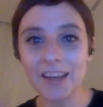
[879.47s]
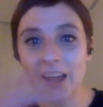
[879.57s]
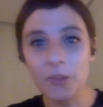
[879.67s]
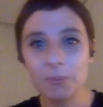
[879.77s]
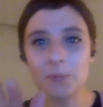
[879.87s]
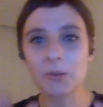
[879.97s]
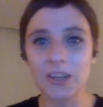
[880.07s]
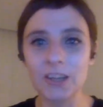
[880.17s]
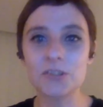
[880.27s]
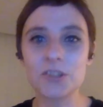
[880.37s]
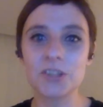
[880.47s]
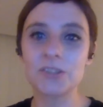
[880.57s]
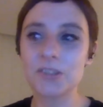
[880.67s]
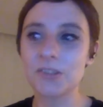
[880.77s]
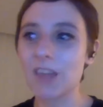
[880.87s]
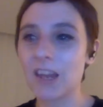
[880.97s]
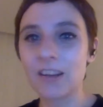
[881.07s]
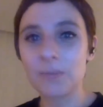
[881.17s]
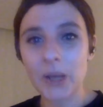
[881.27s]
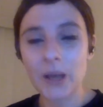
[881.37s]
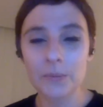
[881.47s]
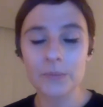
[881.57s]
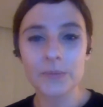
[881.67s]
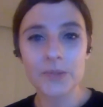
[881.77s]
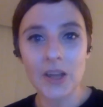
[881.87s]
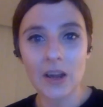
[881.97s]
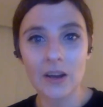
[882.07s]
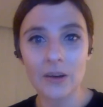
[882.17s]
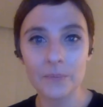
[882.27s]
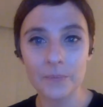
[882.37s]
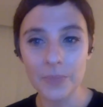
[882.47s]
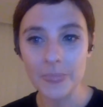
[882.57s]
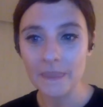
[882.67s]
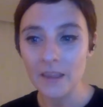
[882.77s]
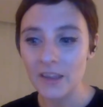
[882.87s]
and other people can introduce you, then it becomes like